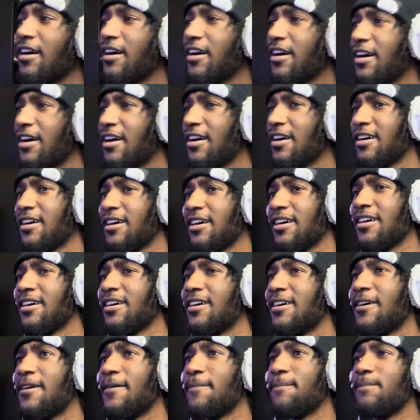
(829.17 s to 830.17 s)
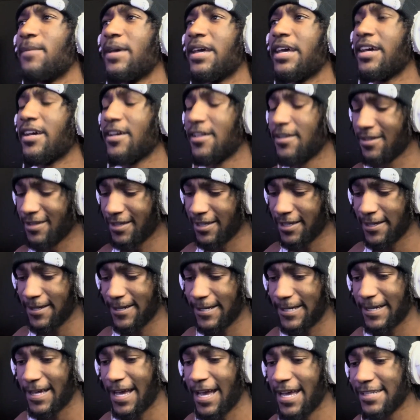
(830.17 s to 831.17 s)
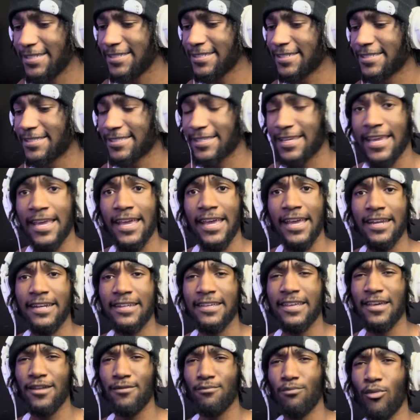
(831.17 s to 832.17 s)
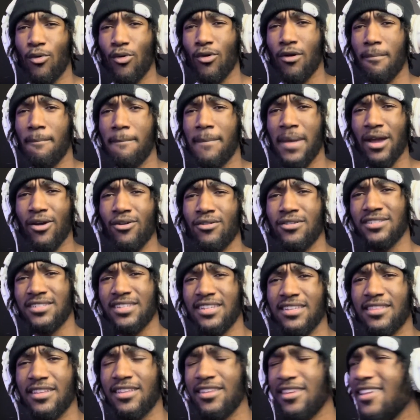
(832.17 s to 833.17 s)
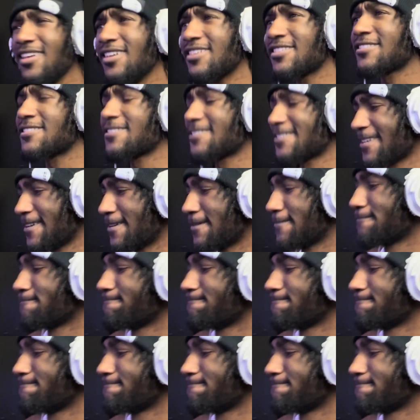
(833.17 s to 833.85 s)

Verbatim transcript: ah man, I just can't get more embarrassing than this